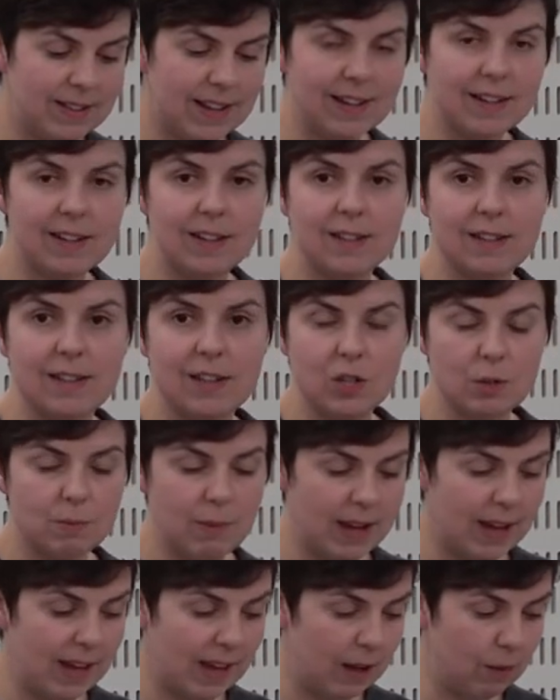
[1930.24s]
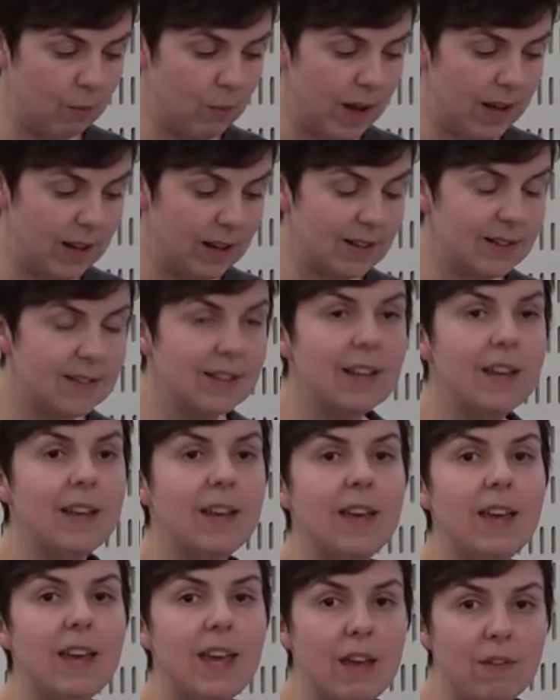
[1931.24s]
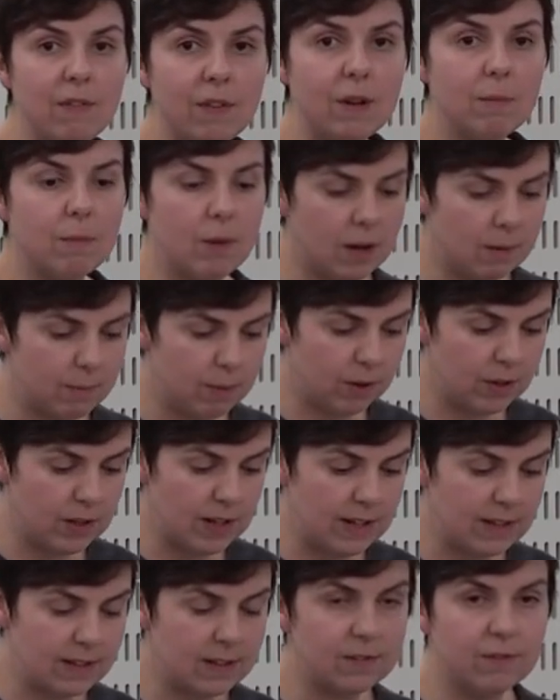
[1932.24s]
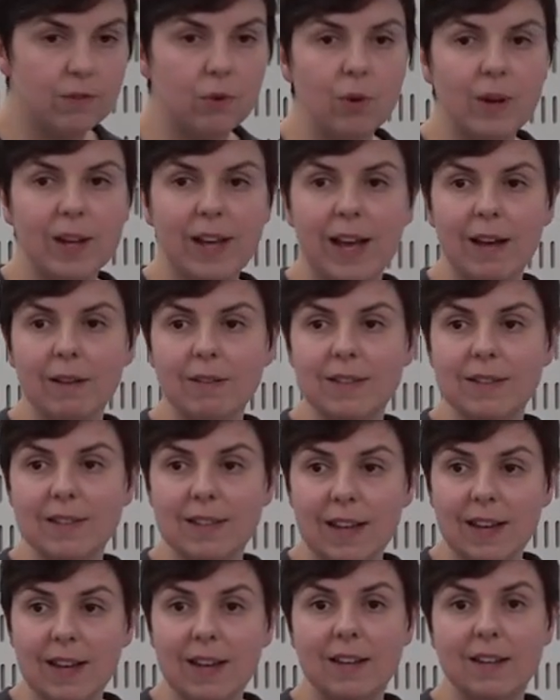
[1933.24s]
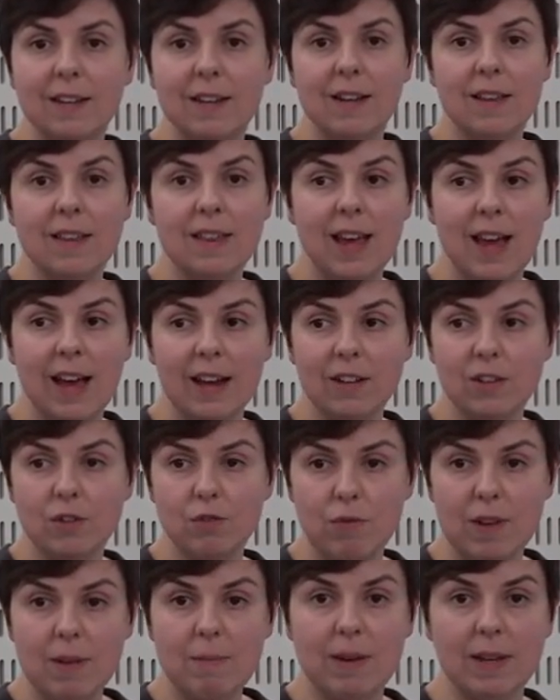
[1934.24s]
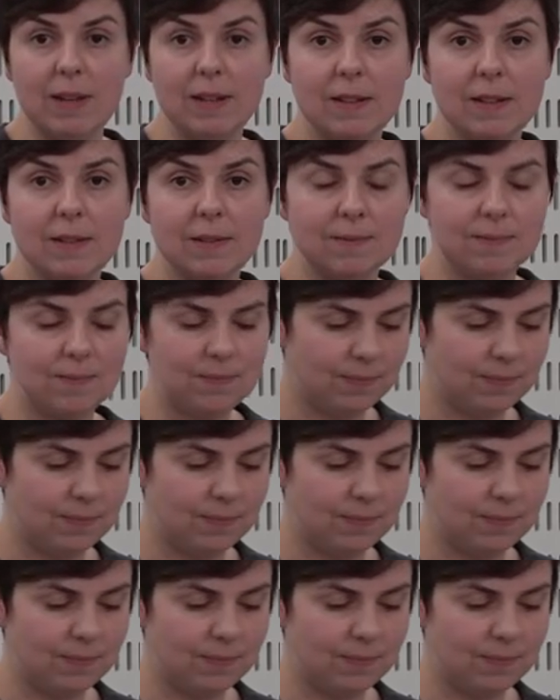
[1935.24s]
sector decision making in Wales, even among bodies falling outside the Act's remit.